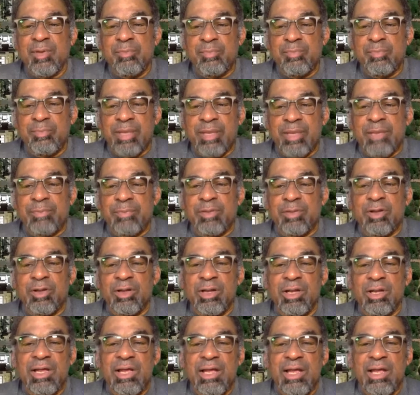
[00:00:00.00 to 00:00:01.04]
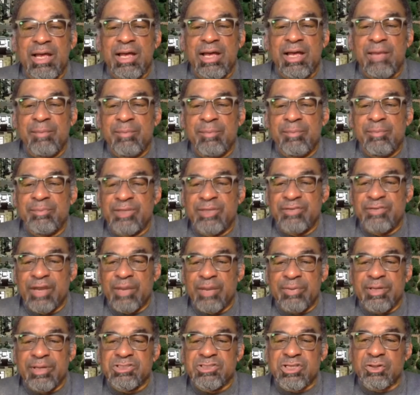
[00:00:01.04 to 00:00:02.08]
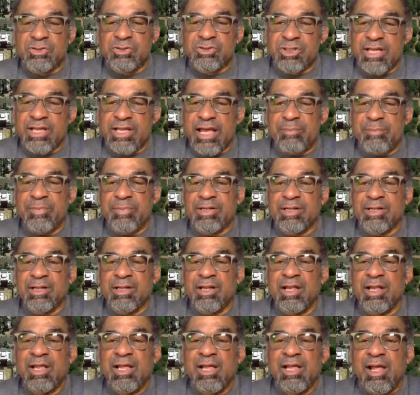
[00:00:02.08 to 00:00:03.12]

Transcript: people developing social capital,